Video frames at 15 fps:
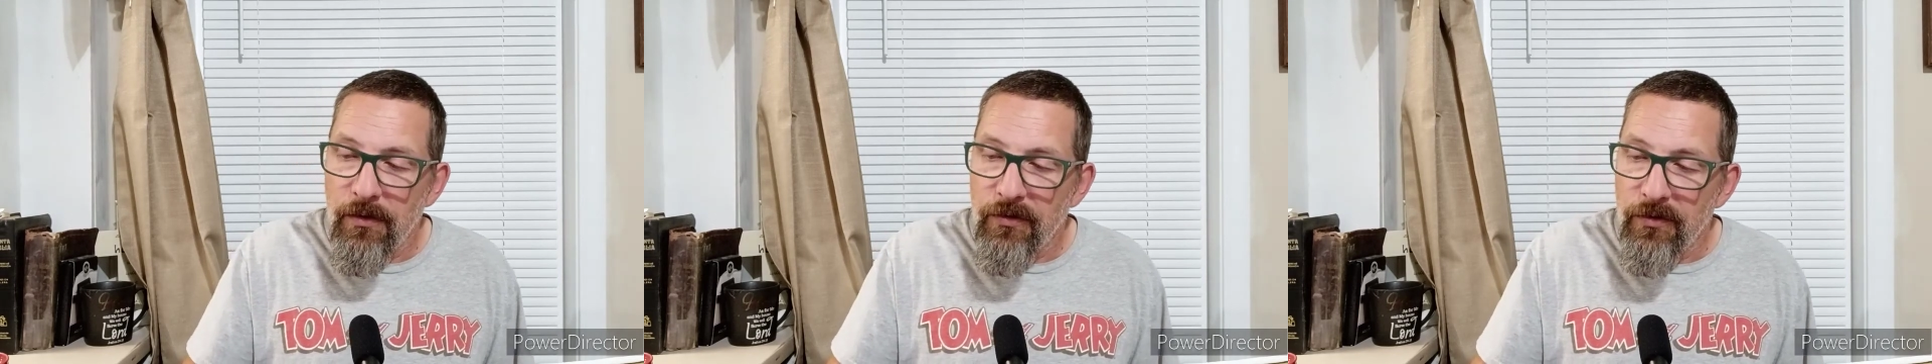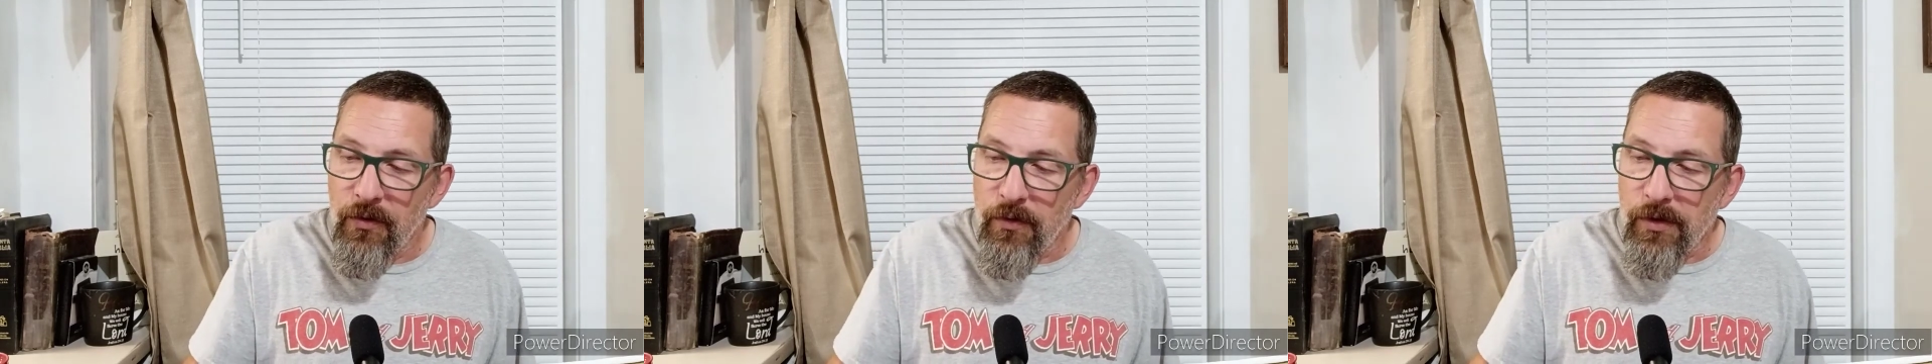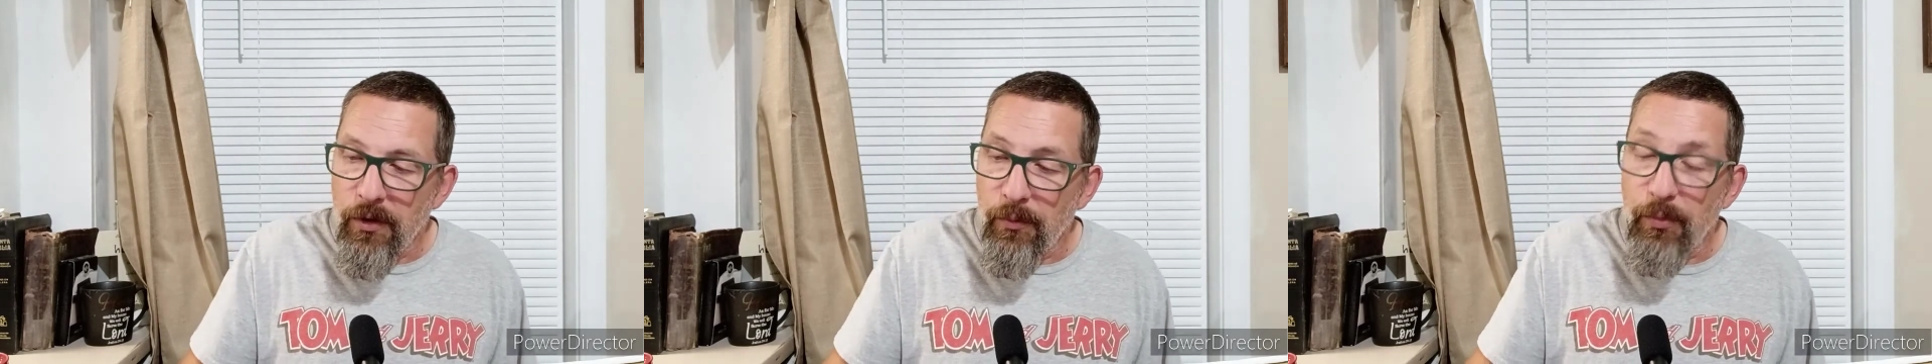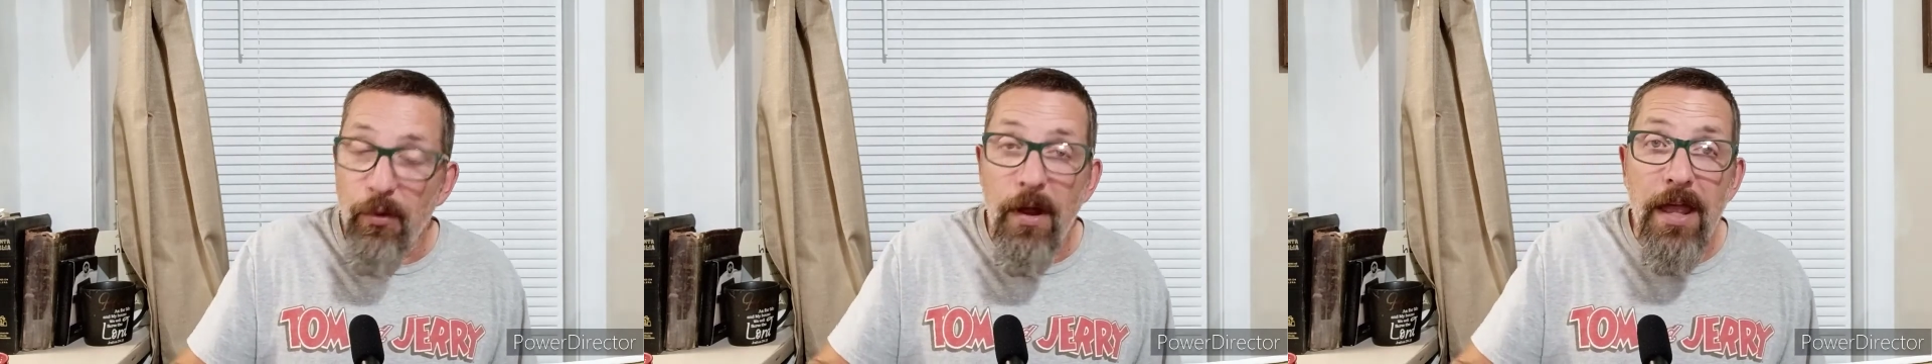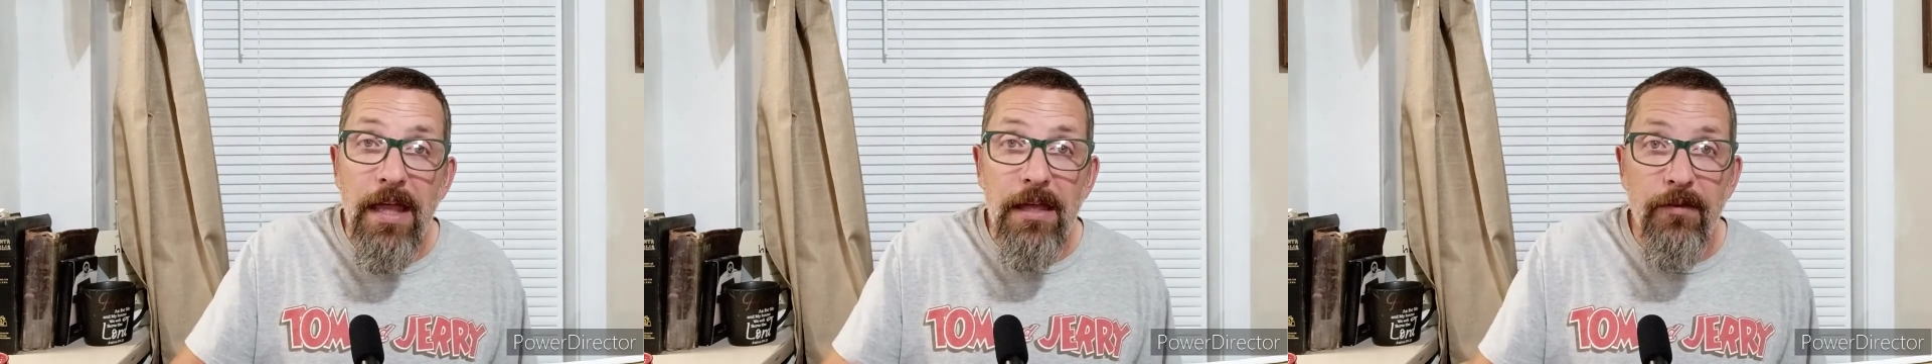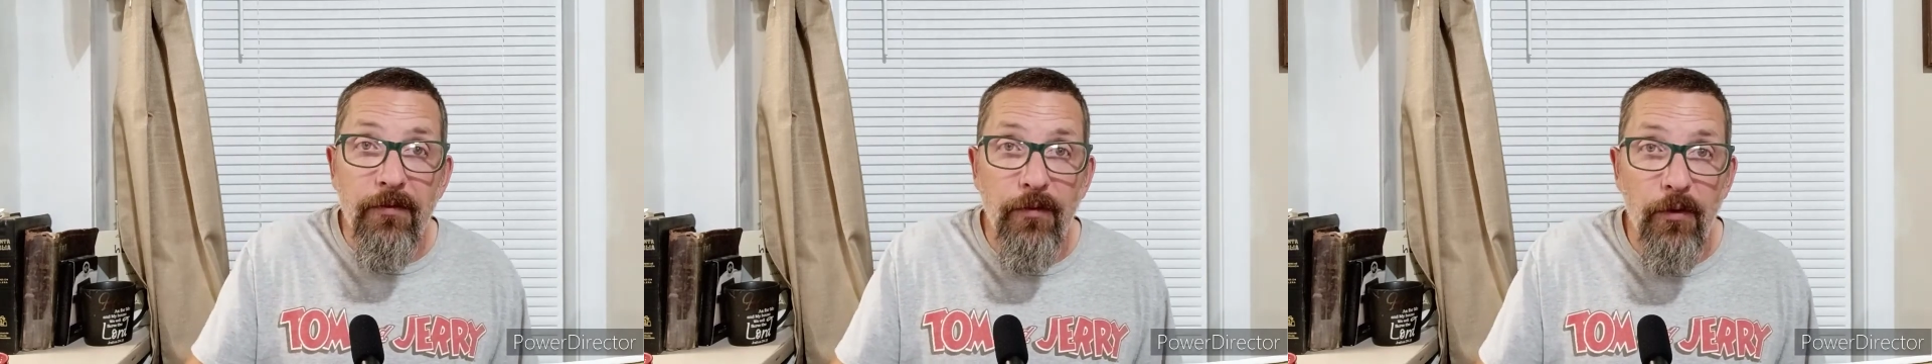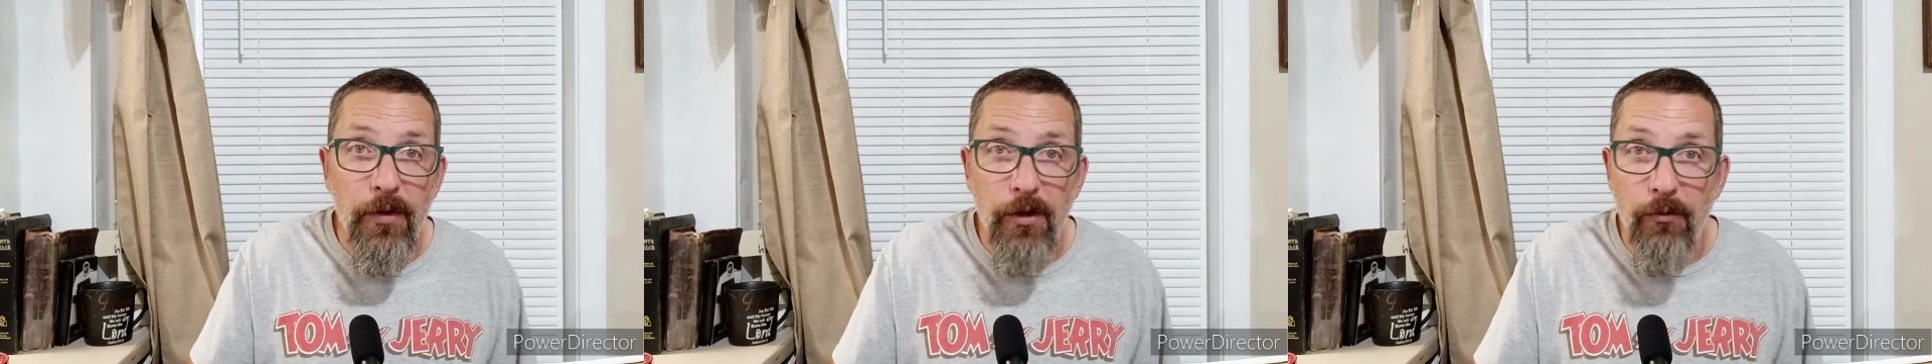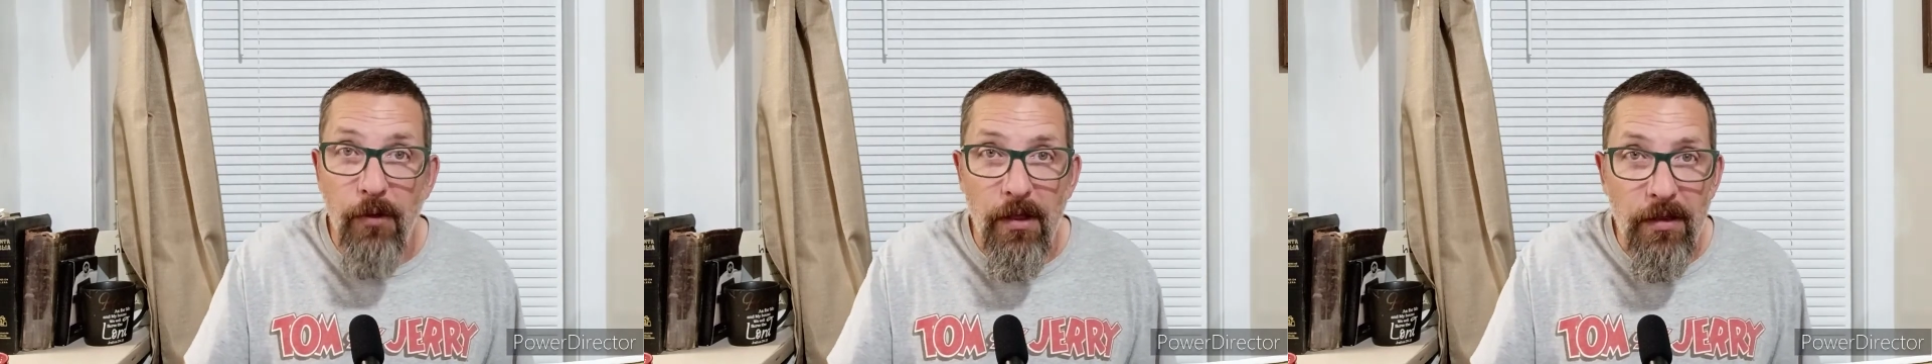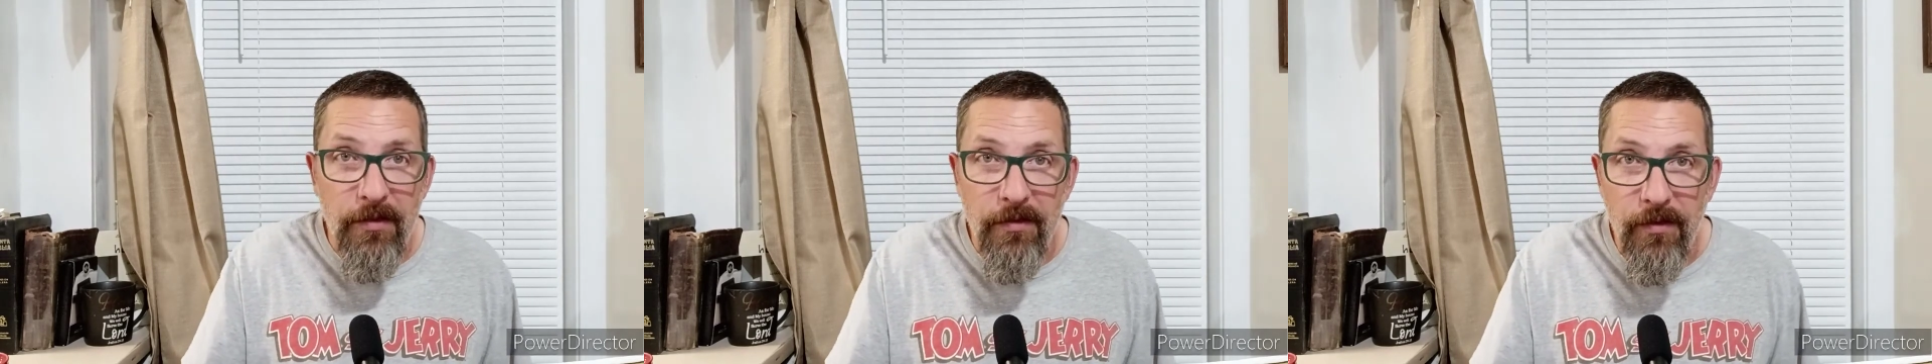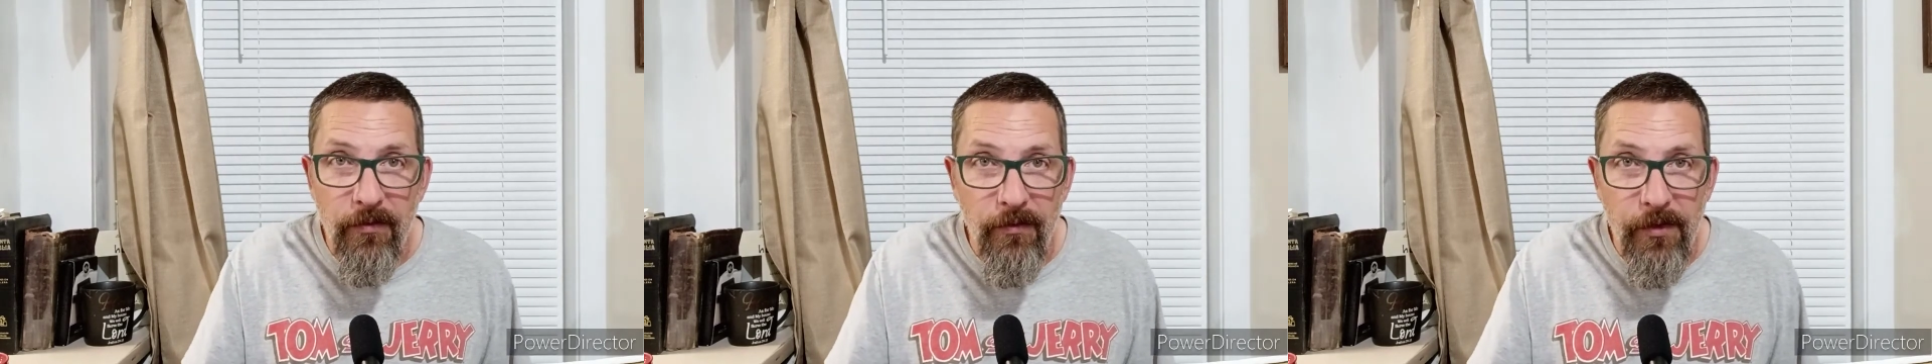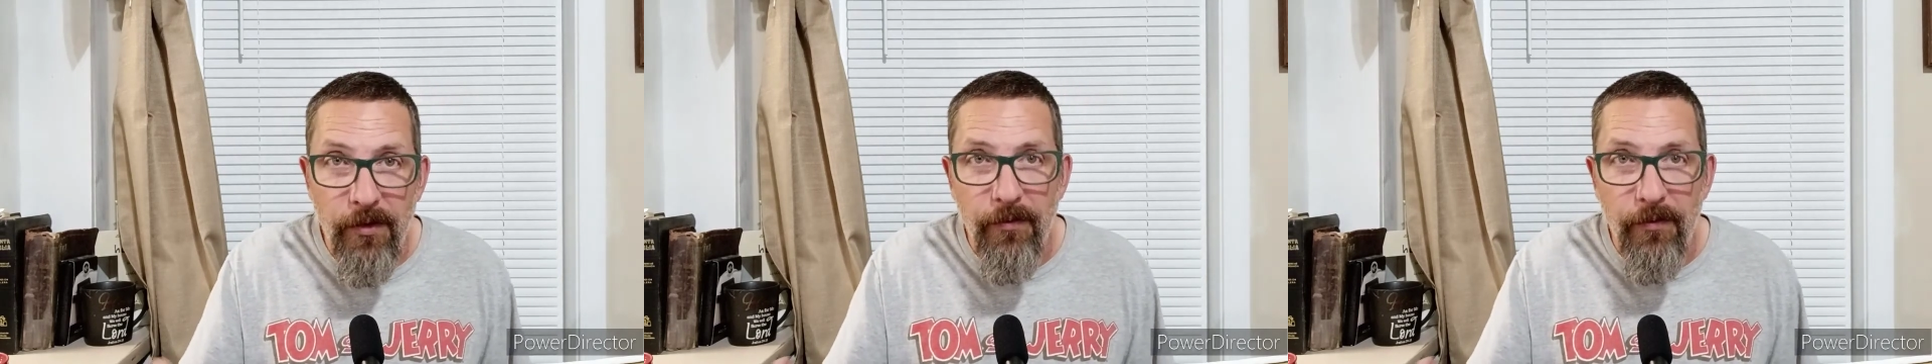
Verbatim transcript: So you're praying for your relative